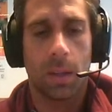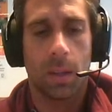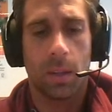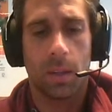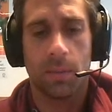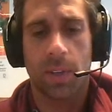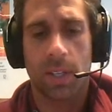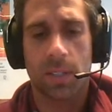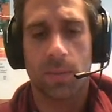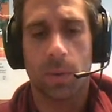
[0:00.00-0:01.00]
Then
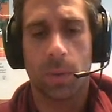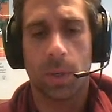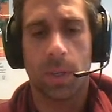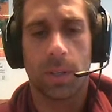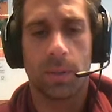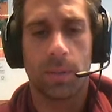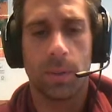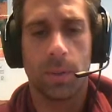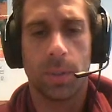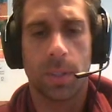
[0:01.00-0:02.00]
fast forward a
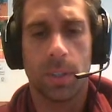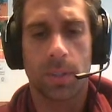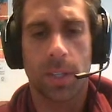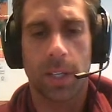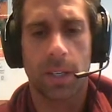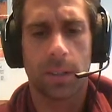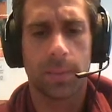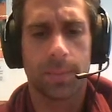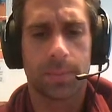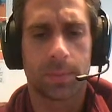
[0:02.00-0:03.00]
few years later
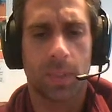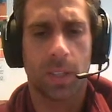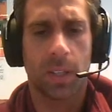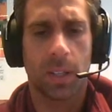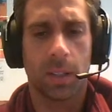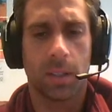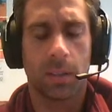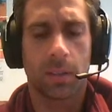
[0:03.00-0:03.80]
and